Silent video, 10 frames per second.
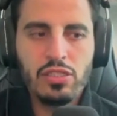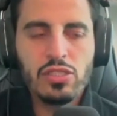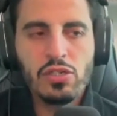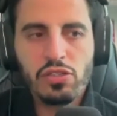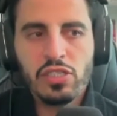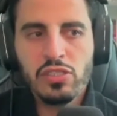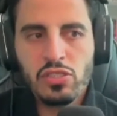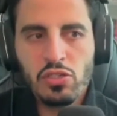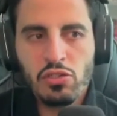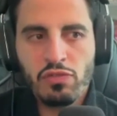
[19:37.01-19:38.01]
Is there a
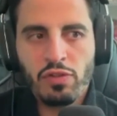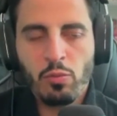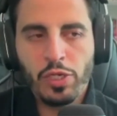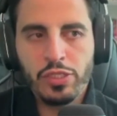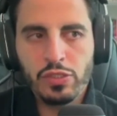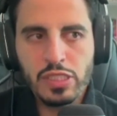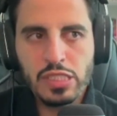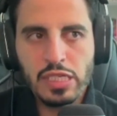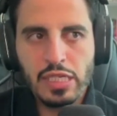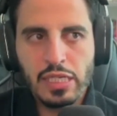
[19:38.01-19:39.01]
concern from where you're
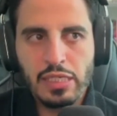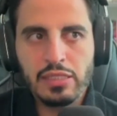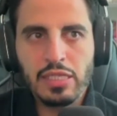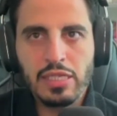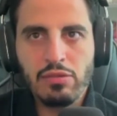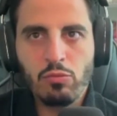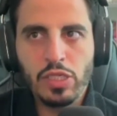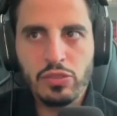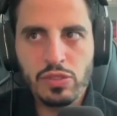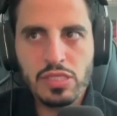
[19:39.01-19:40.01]
sitting and
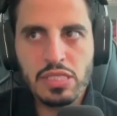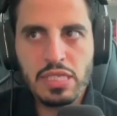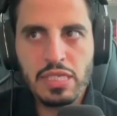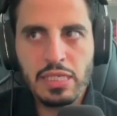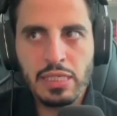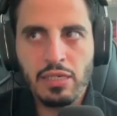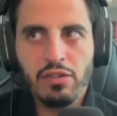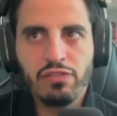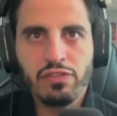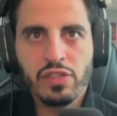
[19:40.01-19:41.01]
what you're seeing
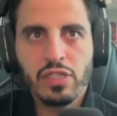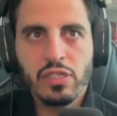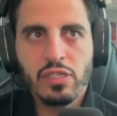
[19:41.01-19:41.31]
of